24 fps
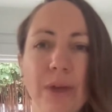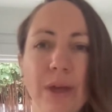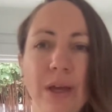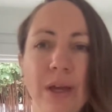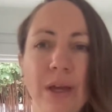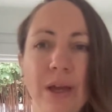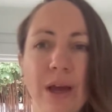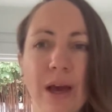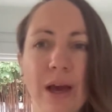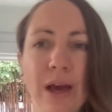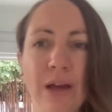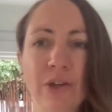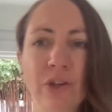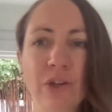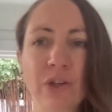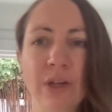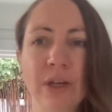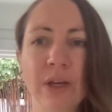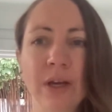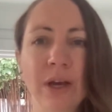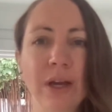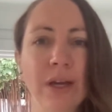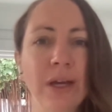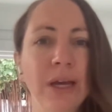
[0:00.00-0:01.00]
It actually
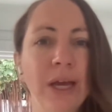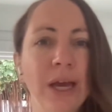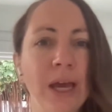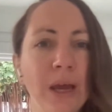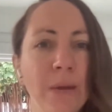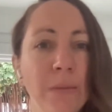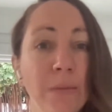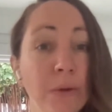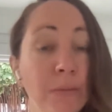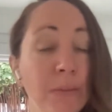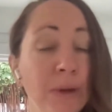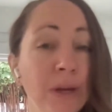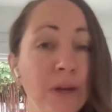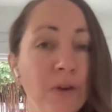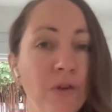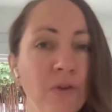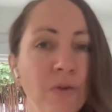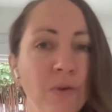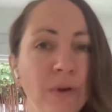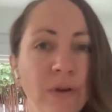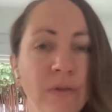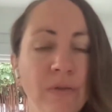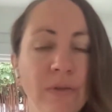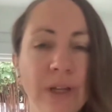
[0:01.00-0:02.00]
kind of came to me
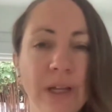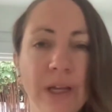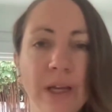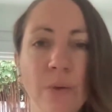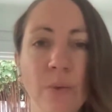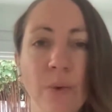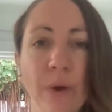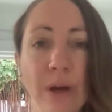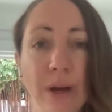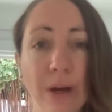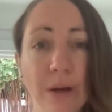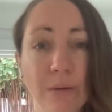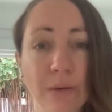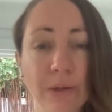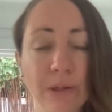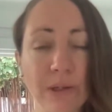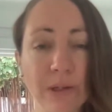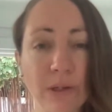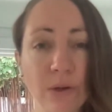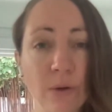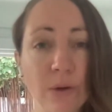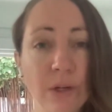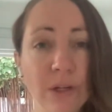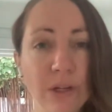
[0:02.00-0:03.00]
intuitively when I was a
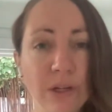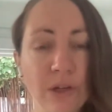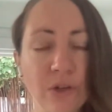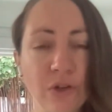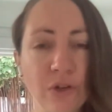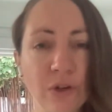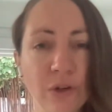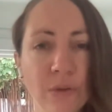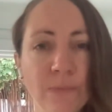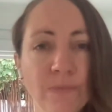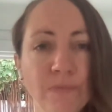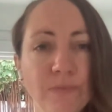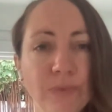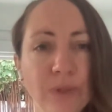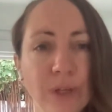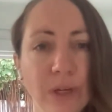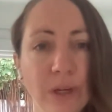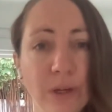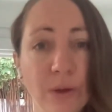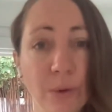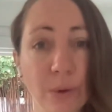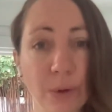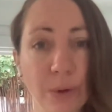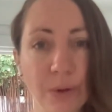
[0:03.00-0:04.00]
yoga teacher and
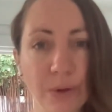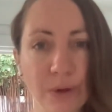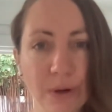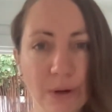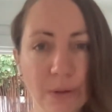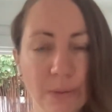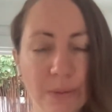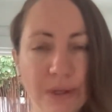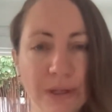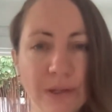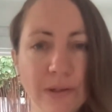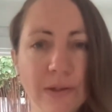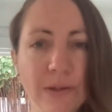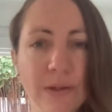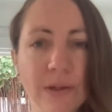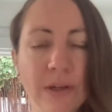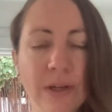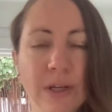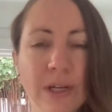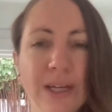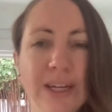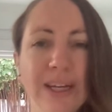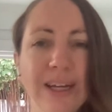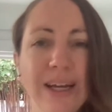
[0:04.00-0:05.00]
a yoga therapist
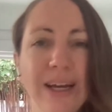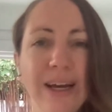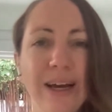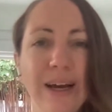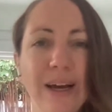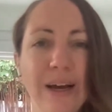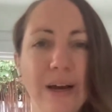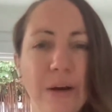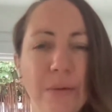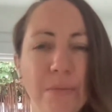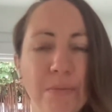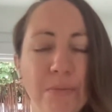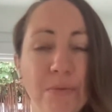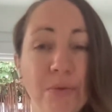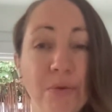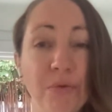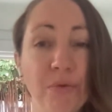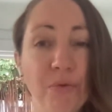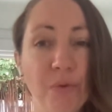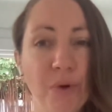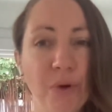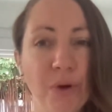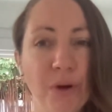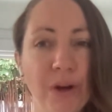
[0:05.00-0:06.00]

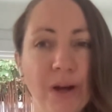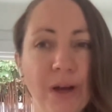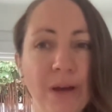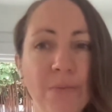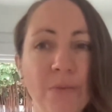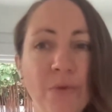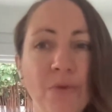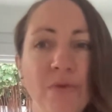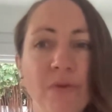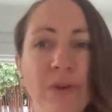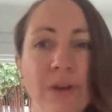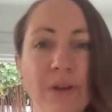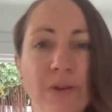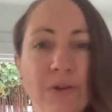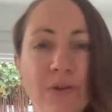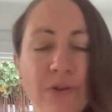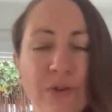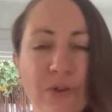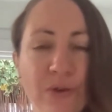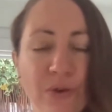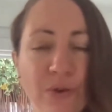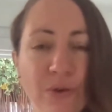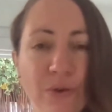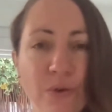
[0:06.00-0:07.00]
before I moved
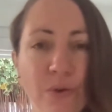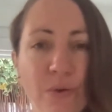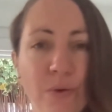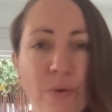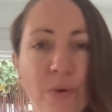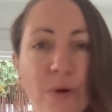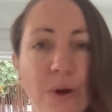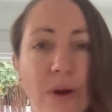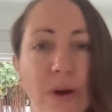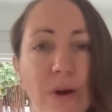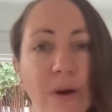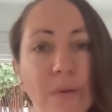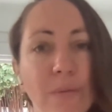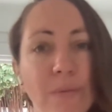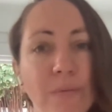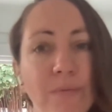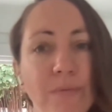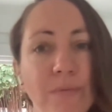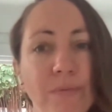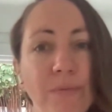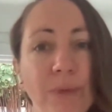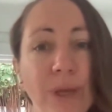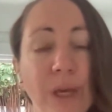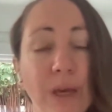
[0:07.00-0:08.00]
into
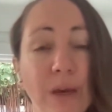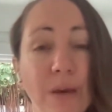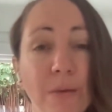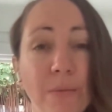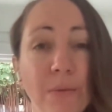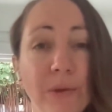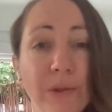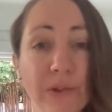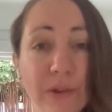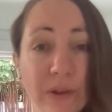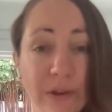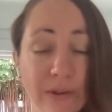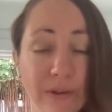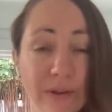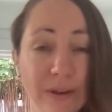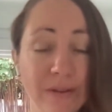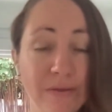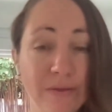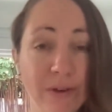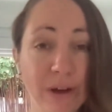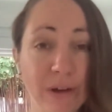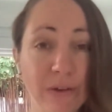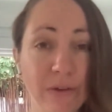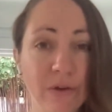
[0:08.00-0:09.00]
being a business
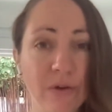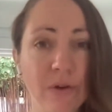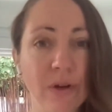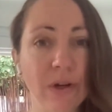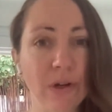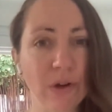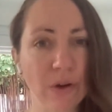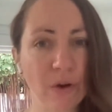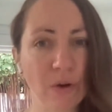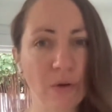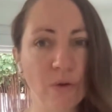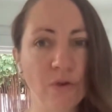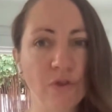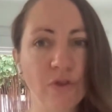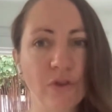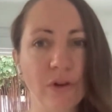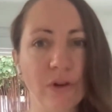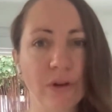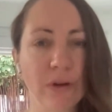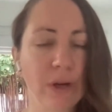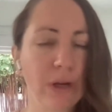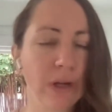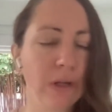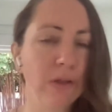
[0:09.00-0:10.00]
advisor and coach
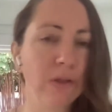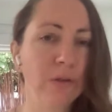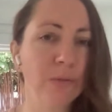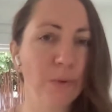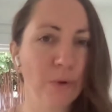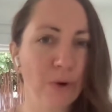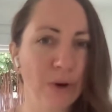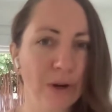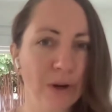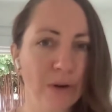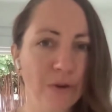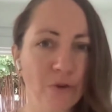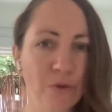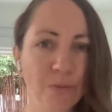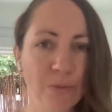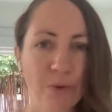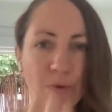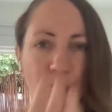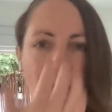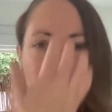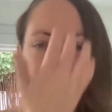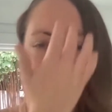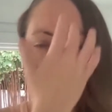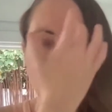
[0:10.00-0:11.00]
and supporting
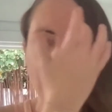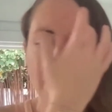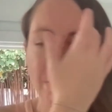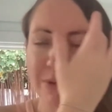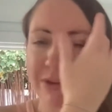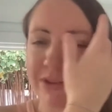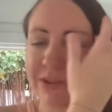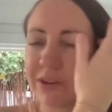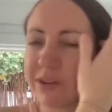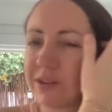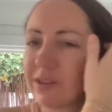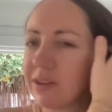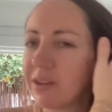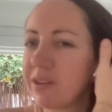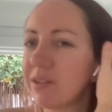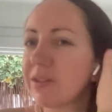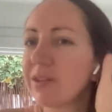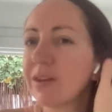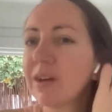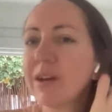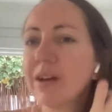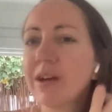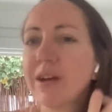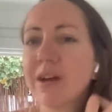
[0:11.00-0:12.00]
entrepreneurs in their businesses.